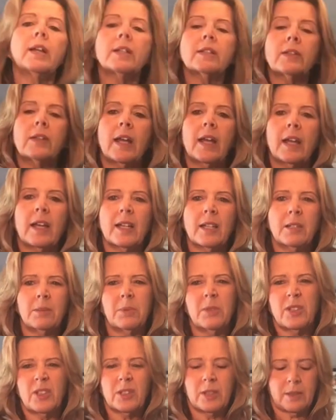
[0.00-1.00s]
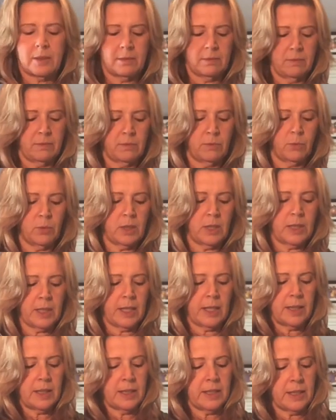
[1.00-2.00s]
the end, but just really
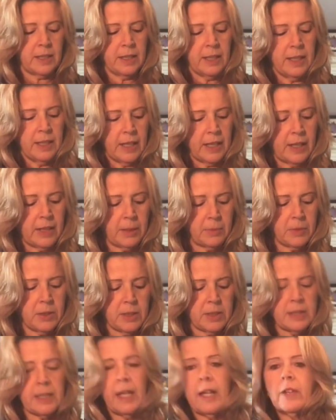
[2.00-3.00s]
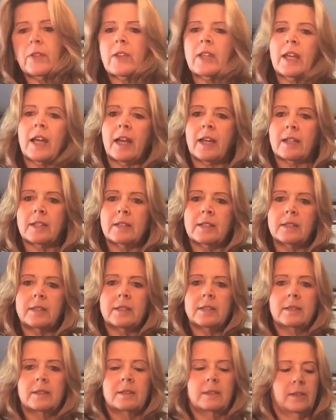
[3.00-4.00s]
lightly, and I'm gonna take the end.
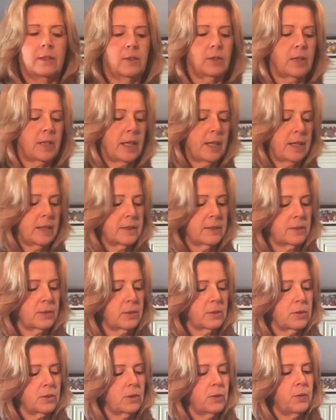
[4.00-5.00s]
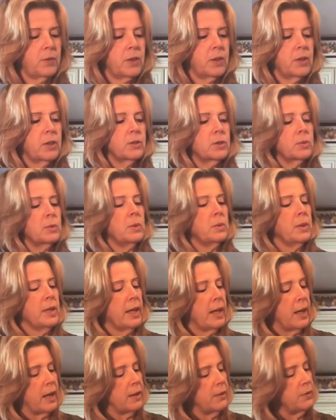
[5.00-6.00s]
Okay, so far here's what we
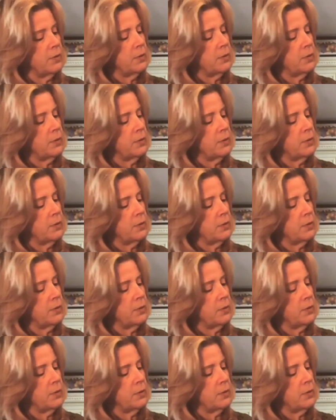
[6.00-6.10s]
have.